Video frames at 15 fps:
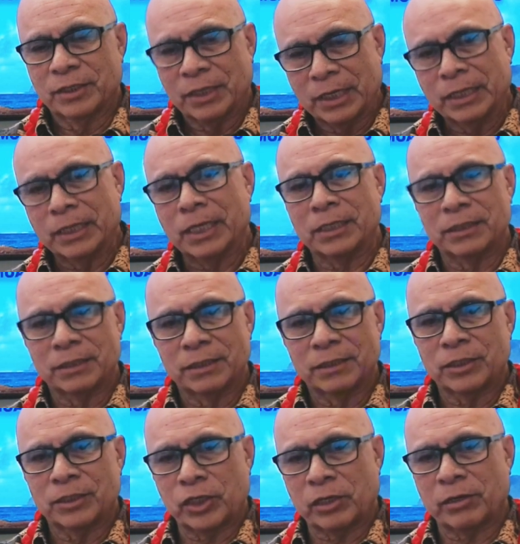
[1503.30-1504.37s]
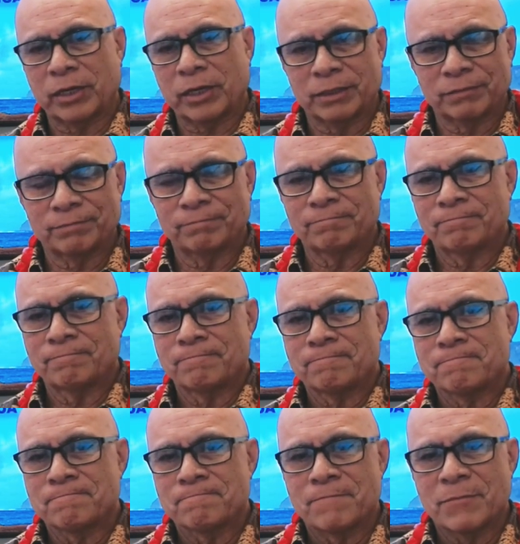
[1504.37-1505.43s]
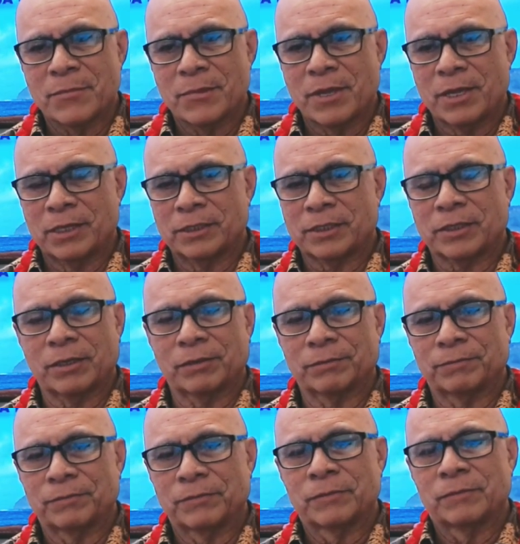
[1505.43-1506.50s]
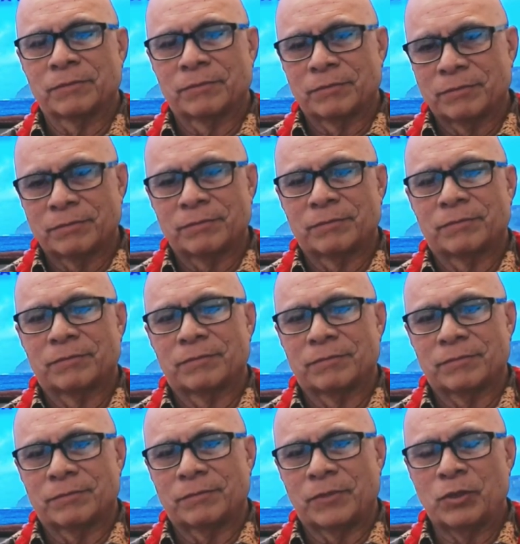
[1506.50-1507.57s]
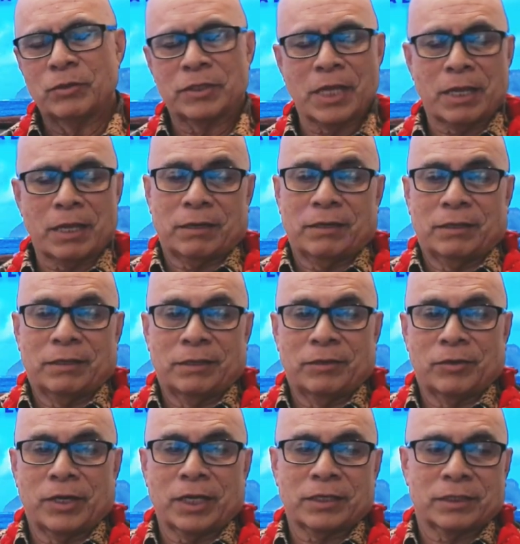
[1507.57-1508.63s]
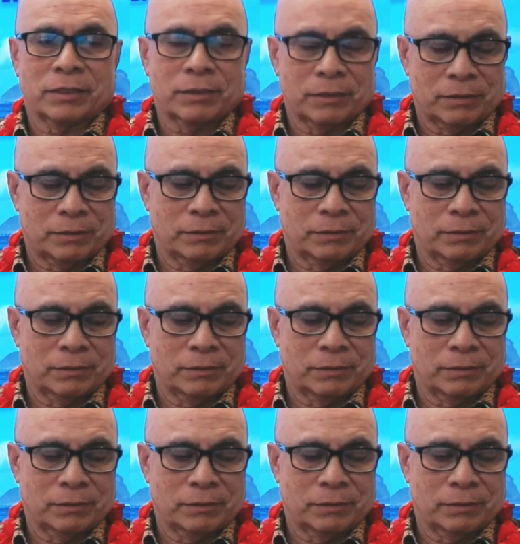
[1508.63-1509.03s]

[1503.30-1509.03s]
and then share it, and so use that in your next